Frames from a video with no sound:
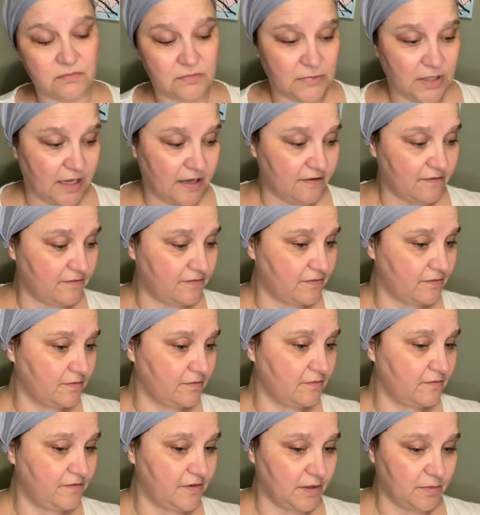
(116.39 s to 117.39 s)
I've
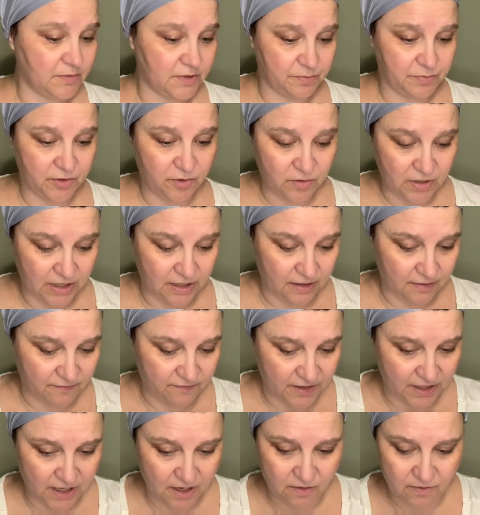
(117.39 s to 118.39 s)
filmed a beauty
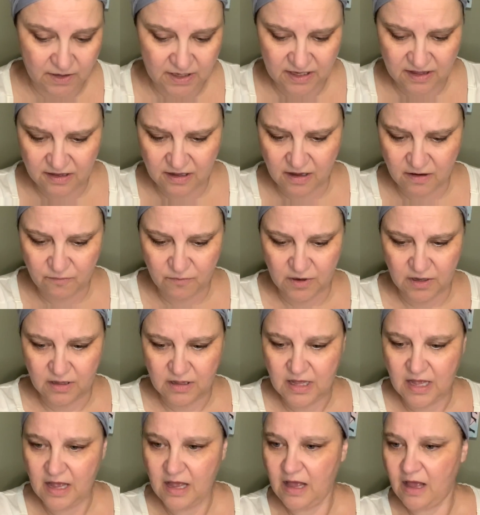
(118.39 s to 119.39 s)
video, and I thought, well,
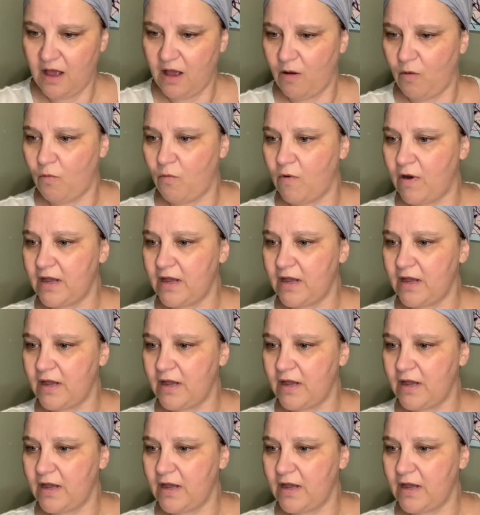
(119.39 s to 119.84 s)
why